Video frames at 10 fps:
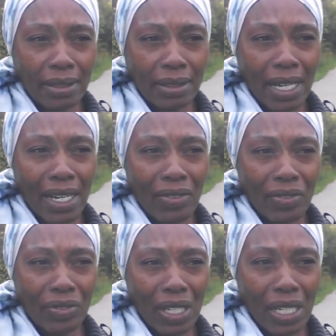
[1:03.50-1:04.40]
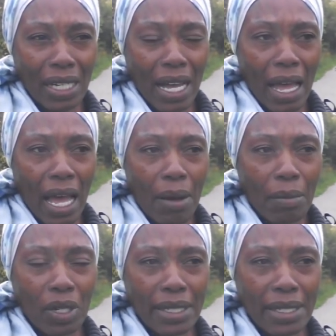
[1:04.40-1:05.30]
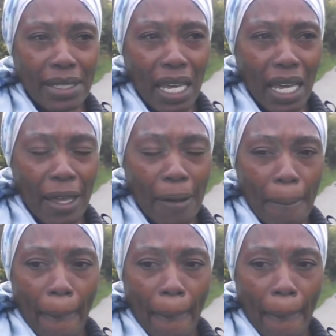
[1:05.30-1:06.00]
kind of, I'm going to say,